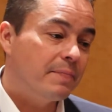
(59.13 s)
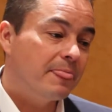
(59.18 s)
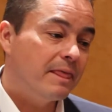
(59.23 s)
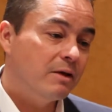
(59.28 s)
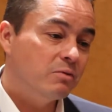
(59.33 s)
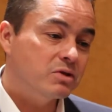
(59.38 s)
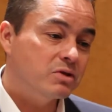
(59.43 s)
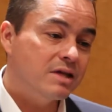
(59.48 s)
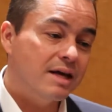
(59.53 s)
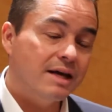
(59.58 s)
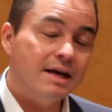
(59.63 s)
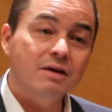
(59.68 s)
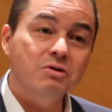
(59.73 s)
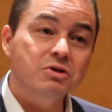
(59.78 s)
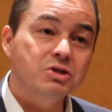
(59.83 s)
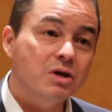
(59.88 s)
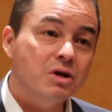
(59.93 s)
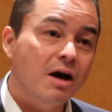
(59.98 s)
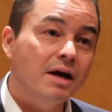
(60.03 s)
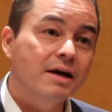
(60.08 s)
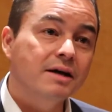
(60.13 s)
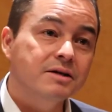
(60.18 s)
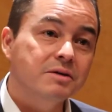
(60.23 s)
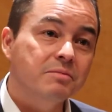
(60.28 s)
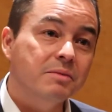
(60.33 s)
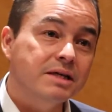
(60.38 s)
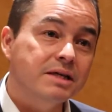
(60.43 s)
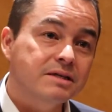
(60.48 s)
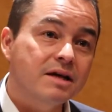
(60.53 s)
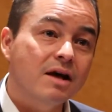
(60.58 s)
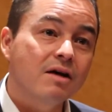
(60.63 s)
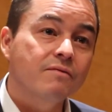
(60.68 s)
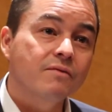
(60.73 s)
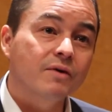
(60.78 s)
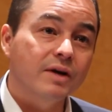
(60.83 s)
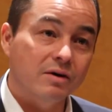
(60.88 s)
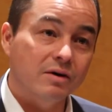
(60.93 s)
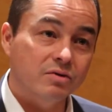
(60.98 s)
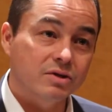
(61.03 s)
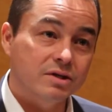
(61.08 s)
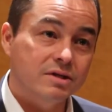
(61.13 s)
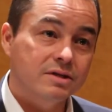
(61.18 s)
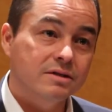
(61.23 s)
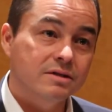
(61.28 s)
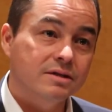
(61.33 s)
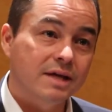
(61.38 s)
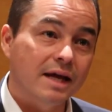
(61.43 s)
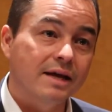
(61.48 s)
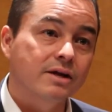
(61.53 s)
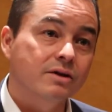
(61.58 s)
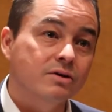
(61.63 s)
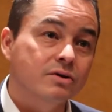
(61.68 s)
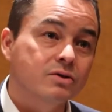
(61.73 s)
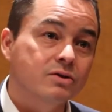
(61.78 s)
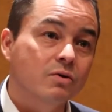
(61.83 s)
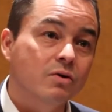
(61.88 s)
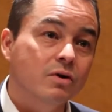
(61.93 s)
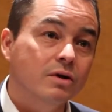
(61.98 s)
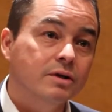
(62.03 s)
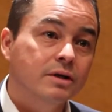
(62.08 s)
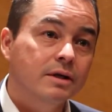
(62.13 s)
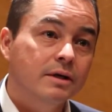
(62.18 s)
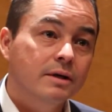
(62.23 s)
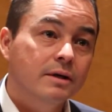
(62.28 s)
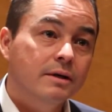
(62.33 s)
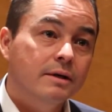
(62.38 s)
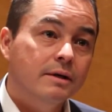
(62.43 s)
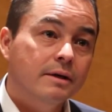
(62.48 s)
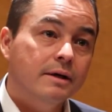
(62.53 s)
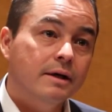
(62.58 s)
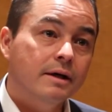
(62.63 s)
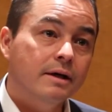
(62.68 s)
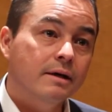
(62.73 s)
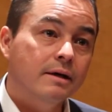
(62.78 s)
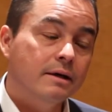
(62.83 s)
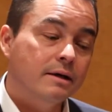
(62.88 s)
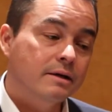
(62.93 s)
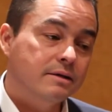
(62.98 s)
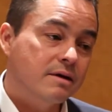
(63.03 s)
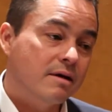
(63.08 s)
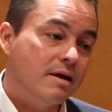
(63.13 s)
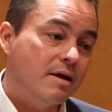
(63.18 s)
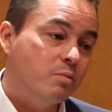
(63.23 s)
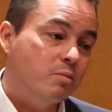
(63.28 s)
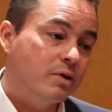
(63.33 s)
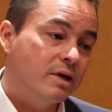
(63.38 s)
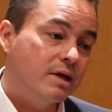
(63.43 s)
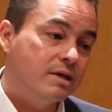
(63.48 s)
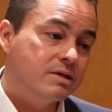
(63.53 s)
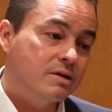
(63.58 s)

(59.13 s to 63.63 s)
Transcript: It was like I was talking to myself when I was 10 years old. A time when I